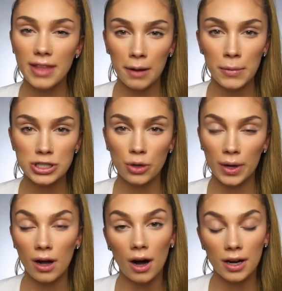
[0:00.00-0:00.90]
that much
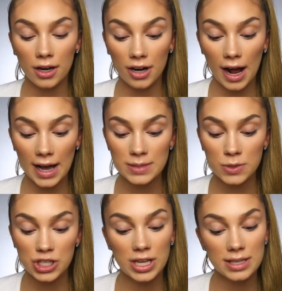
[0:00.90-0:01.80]
going on on her eyes, but
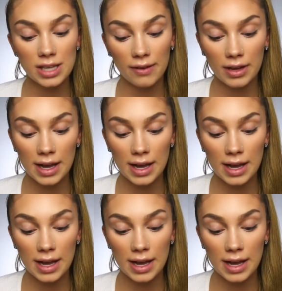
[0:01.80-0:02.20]
she does have a